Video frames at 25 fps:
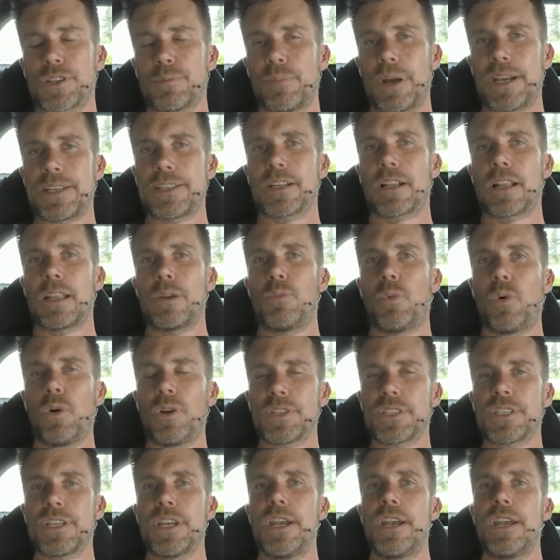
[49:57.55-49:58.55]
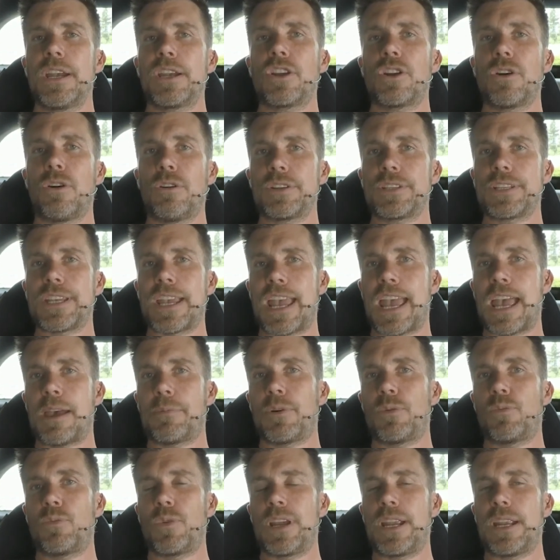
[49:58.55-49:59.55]
Basically, what's going to
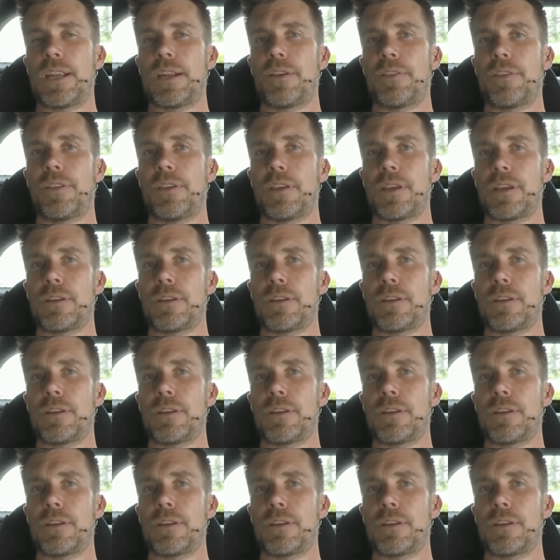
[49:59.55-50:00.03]
happen when the